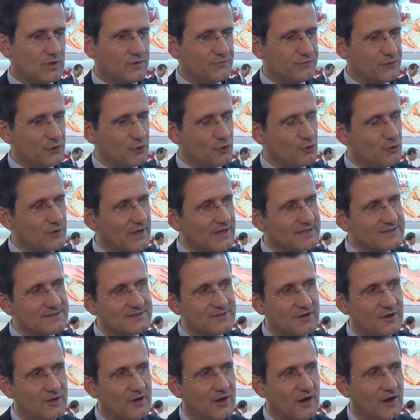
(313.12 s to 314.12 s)
If you look
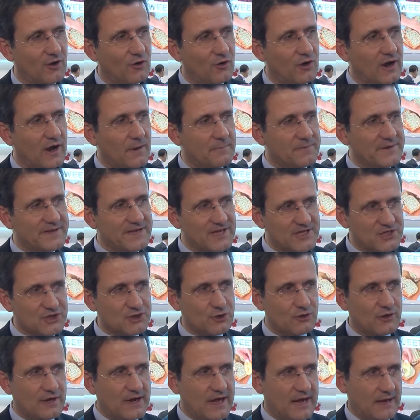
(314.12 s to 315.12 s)
at our
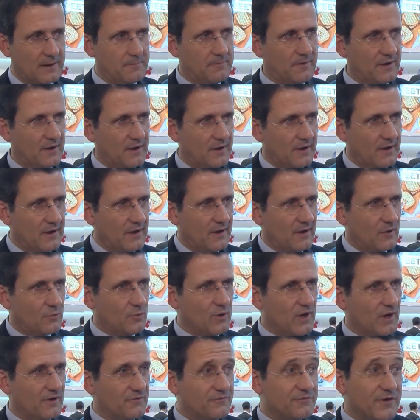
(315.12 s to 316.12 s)
application lab,
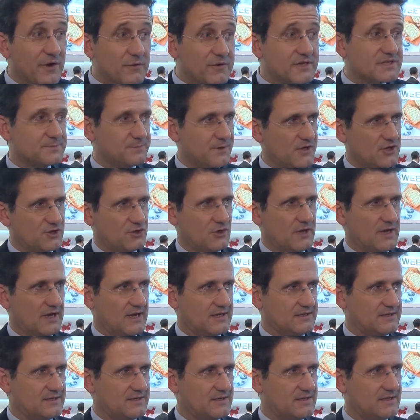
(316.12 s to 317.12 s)
we are very
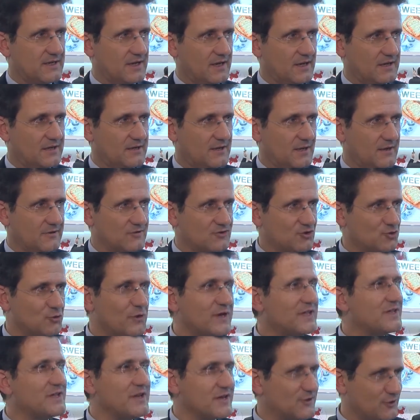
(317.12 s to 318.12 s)
specialized in
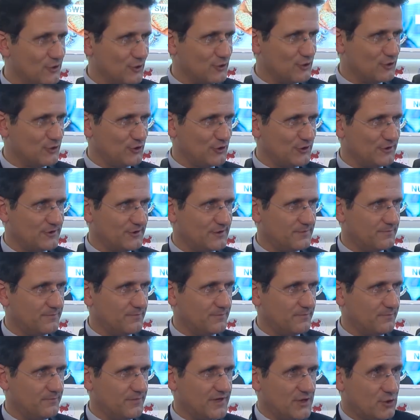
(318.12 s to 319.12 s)
sweetening solutions
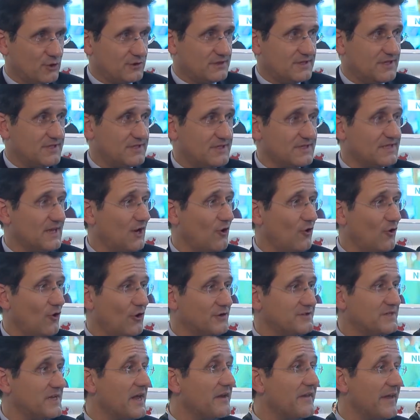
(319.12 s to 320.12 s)
because this is
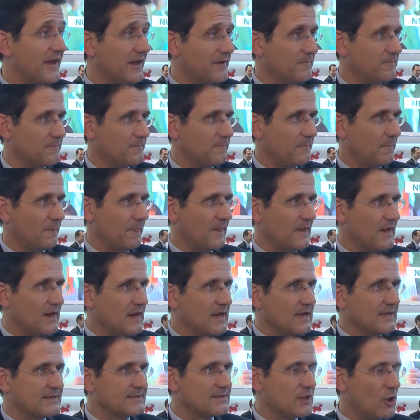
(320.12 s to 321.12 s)
our DNA.
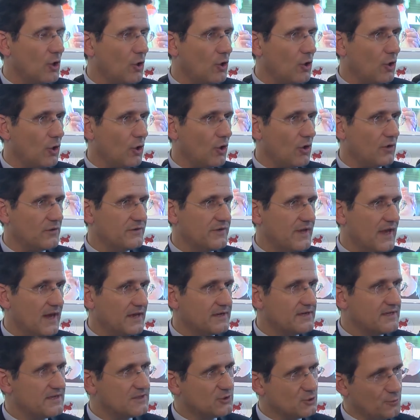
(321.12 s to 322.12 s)
So the
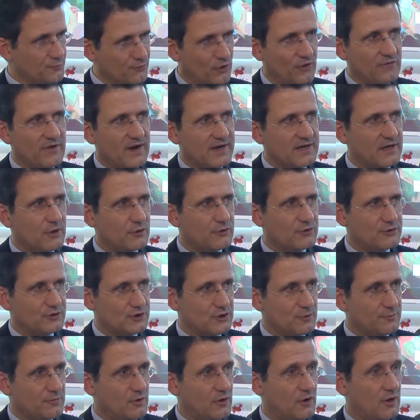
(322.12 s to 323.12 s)
idea is to provide our
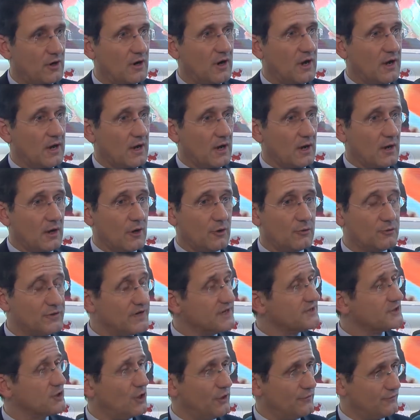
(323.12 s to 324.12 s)
customer a
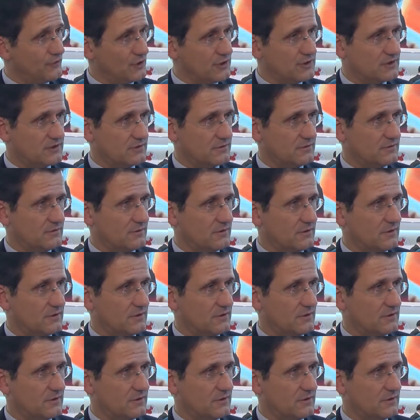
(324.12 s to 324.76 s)
real service,